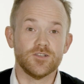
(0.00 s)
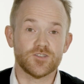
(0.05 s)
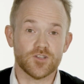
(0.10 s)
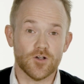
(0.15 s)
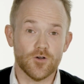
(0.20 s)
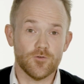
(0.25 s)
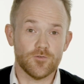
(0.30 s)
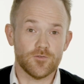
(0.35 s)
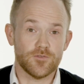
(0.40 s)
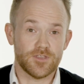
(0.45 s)

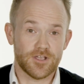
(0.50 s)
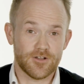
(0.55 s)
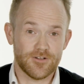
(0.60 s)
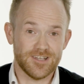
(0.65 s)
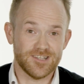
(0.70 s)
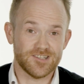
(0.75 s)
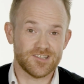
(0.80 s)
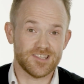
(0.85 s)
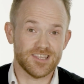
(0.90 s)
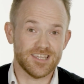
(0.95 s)
So there
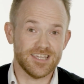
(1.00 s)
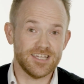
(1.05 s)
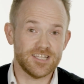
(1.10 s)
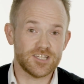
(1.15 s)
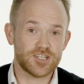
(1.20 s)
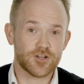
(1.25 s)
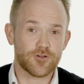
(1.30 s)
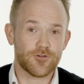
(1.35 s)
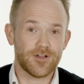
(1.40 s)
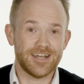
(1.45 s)
is the
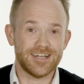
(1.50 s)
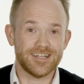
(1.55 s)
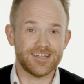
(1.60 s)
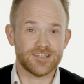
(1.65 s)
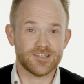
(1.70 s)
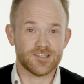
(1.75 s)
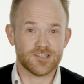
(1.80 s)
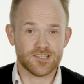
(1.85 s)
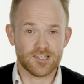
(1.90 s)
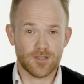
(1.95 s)

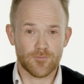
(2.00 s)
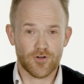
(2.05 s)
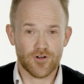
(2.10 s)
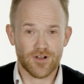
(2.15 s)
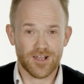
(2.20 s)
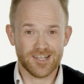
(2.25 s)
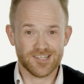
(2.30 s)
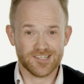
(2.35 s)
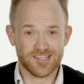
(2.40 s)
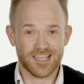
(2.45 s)
integrated
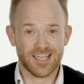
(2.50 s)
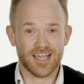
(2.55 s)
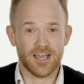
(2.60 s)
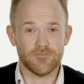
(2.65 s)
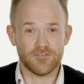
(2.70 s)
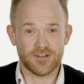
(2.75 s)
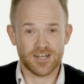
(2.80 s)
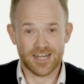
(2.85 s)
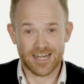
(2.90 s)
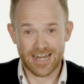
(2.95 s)
summarizing
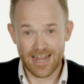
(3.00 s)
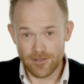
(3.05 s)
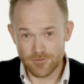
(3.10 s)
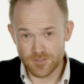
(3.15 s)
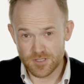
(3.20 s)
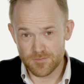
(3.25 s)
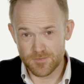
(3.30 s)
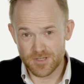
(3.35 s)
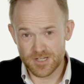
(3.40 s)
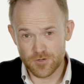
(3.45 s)
of an
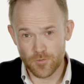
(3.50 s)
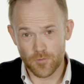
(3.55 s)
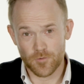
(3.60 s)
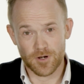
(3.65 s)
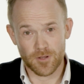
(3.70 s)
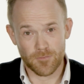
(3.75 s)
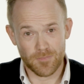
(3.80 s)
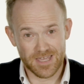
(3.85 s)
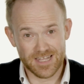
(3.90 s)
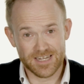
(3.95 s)
announcement or
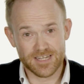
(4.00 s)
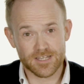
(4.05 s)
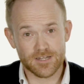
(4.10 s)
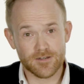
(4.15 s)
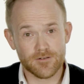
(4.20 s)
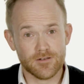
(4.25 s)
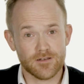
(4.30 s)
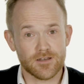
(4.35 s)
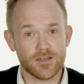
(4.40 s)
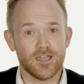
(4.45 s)
an
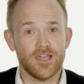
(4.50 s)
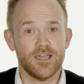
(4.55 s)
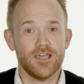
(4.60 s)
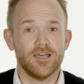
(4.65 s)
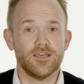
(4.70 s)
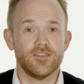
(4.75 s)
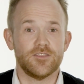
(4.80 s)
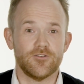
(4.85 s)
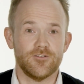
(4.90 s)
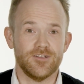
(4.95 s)
opinion.
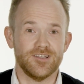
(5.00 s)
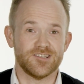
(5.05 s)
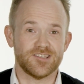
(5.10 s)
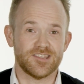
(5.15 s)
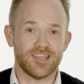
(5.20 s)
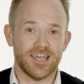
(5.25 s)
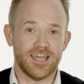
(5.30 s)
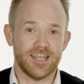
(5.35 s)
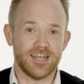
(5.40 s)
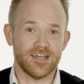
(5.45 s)
There is
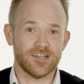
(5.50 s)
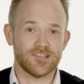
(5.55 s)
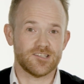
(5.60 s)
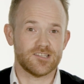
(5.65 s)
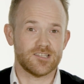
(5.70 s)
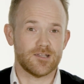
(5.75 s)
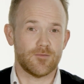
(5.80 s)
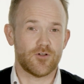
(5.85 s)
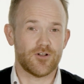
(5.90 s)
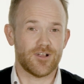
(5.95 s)
then a
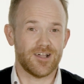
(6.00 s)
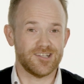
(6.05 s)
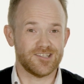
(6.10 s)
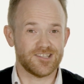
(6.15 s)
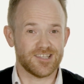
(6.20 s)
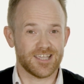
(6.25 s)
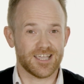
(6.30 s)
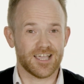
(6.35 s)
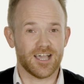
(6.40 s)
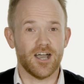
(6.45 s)

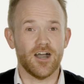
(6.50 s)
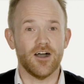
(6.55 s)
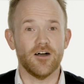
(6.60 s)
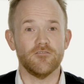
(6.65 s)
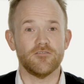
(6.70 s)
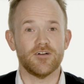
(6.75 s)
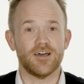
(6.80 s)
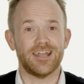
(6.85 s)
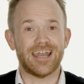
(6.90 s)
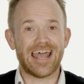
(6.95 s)
summarizing
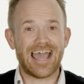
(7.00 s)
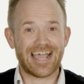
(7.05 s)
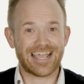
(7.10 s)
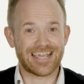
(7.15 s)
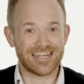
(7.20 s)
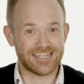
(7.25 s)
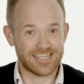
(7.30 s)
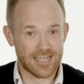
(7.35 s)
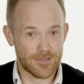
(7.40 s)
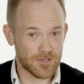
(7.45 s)
of an
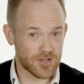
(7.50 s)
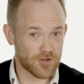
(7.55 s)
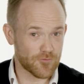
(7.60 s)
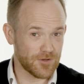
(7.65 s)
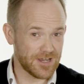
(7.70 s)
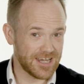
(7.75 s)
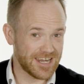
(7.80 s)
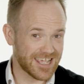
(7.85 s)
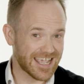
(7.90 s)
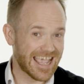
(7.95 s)
academic
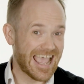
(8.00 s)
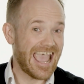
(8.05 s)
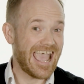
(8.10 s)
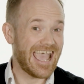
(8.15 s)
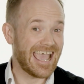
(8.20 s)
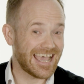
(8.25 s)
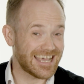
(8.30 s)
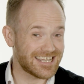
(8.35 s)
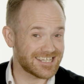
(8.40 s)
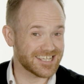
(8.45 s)
reading
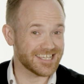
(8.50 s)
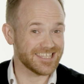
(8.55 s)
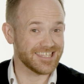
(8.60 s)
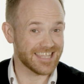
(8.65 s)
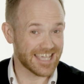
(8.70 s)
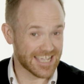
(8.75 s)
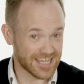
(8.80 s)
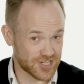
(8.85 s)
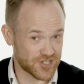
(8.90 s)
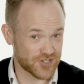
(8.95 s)
and
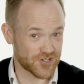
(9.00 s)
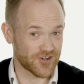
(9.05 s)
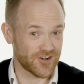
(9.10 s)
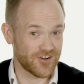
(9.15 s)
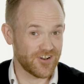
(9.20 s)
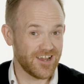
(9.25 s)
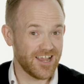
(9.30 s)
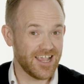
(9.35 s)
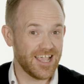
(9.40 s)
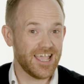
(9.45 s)
lecture.